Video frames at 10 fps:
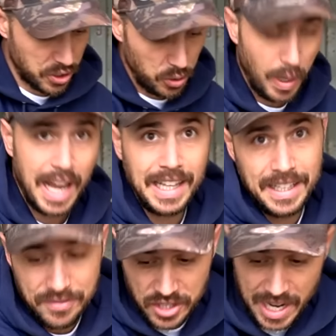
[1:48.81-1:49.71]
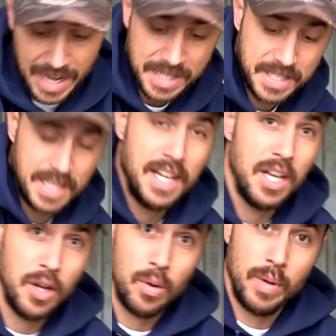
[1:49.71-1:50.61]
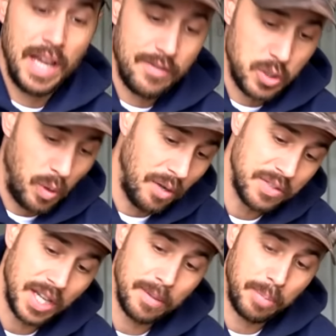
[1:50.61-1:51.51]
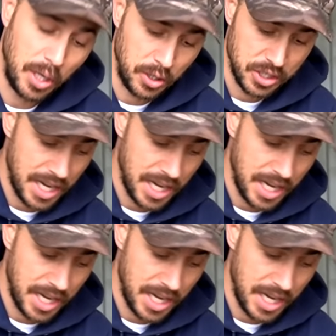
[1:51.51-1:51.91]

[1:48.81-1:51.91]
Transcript: two high lift jacks. We have a 12 ton bottle